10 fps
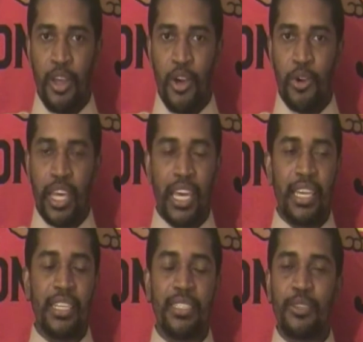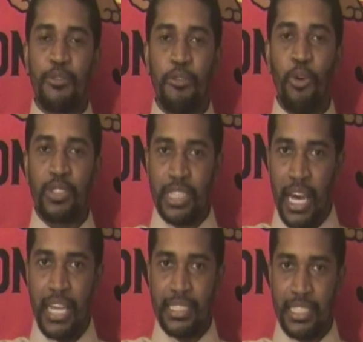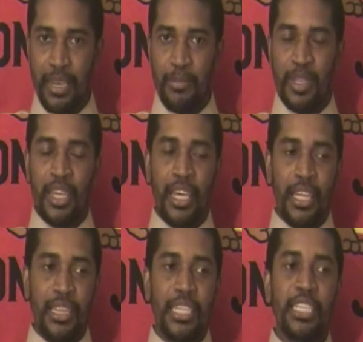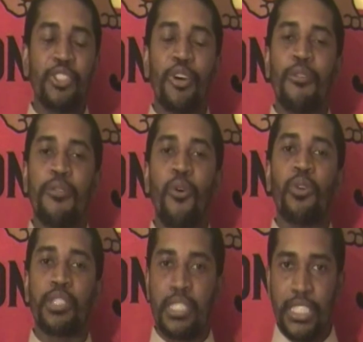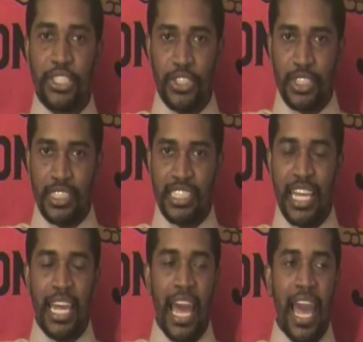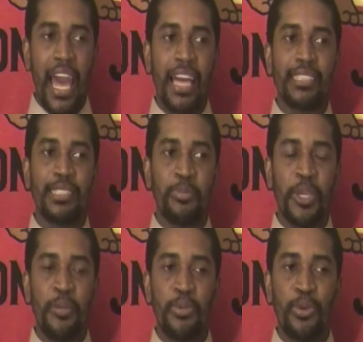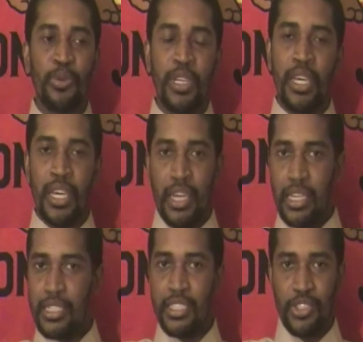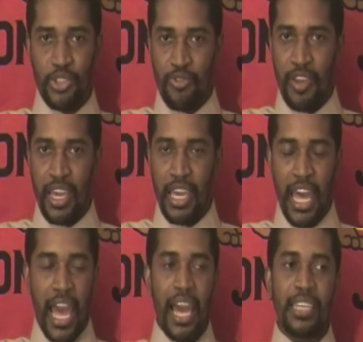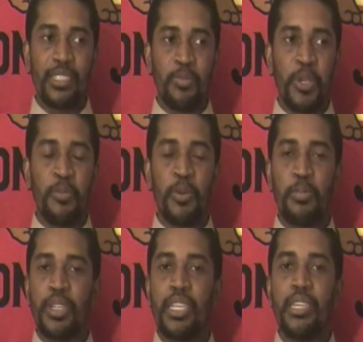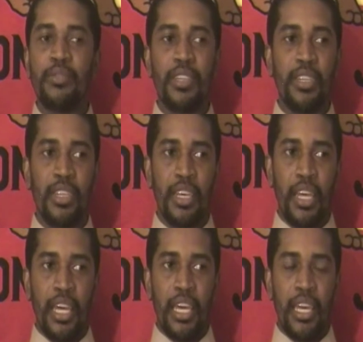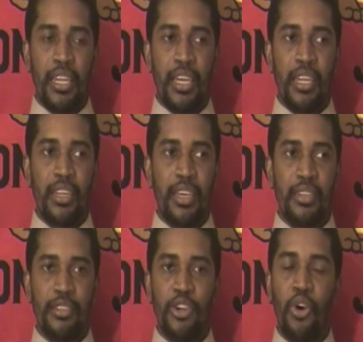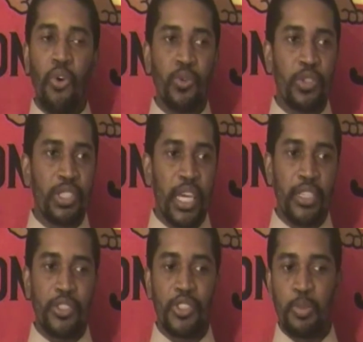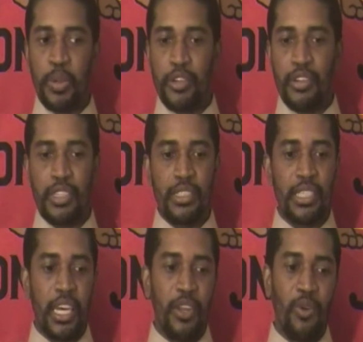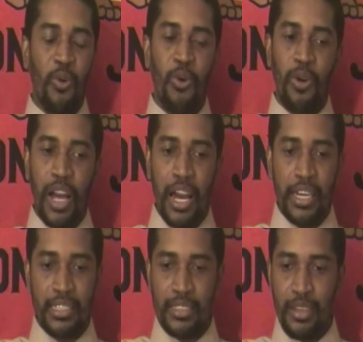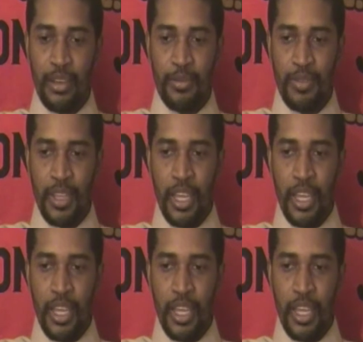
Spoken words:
Okay, it is a false concept. These are false teachings, and it has the people in disarray. It has the people believing in ghosts and spirits and all kinds of